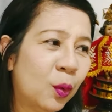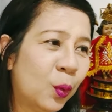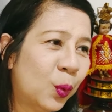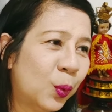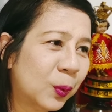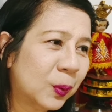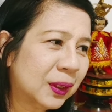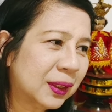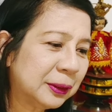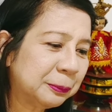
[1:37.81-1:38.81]

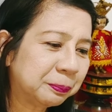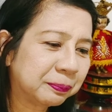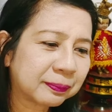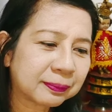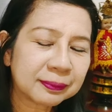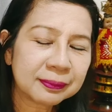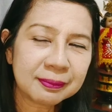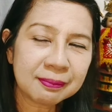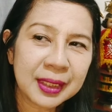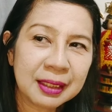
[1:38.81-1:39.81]
Or
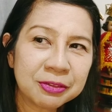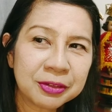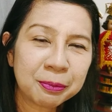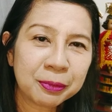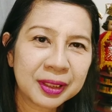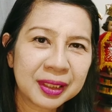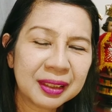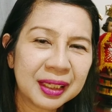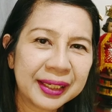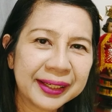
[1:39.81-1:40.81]
something
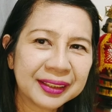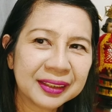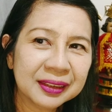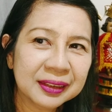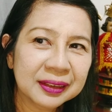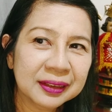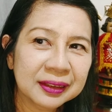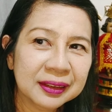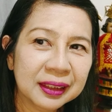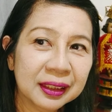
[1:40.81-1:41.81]
like,
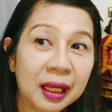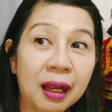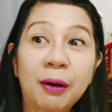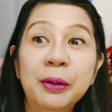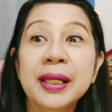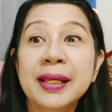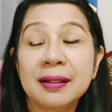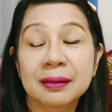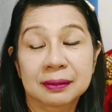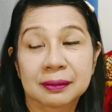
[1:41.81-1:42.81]
oh
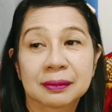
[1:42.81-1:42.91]
yeah,